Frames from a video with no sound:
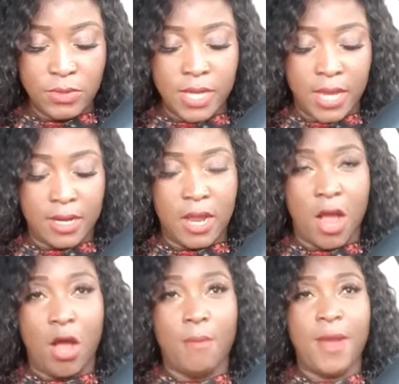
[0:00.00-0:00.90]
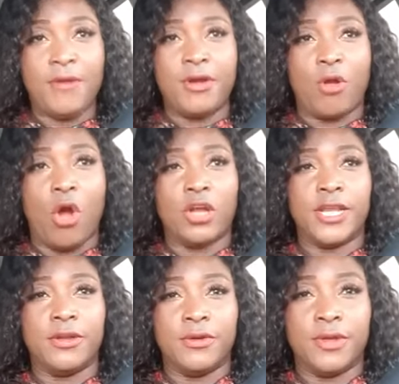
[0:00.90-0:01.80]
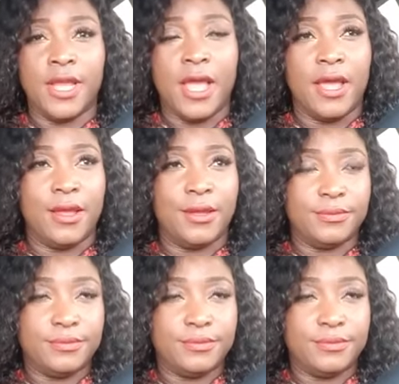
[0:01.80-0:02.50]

I'm going to try to have a car recording. Yeah.